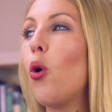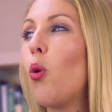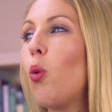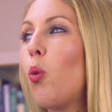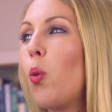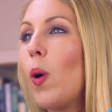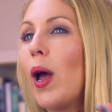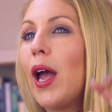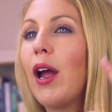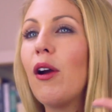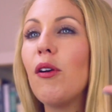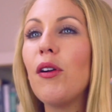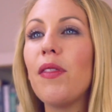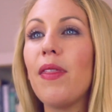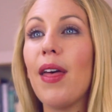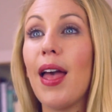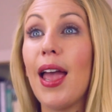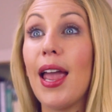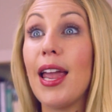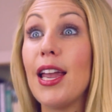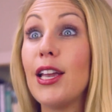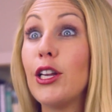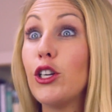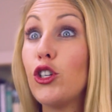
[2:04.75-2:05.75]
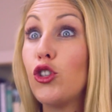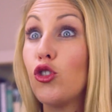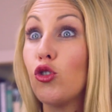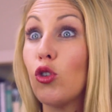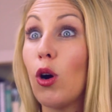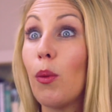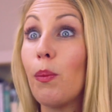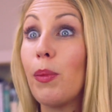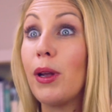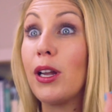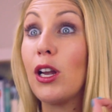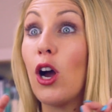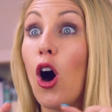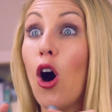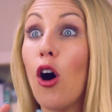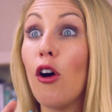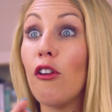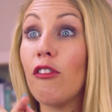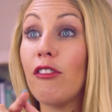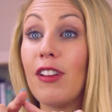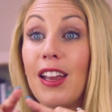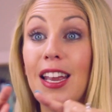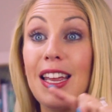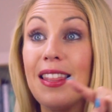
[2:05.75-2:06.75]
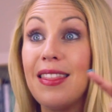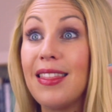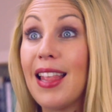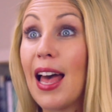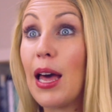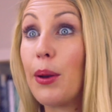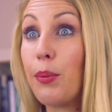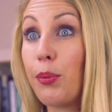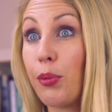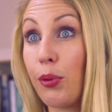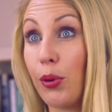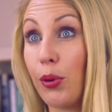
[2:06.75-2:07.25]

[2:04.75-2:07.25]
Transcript: Where are they dropping off in that